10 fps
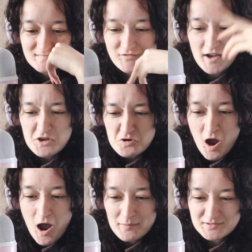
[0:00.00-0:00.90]
Fuck you,
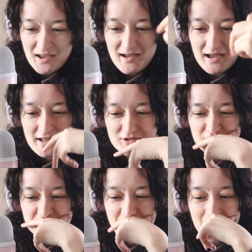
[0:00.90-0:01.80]
cops. Ah, you
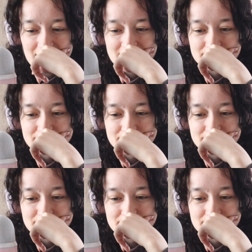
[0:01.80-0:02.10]
suck.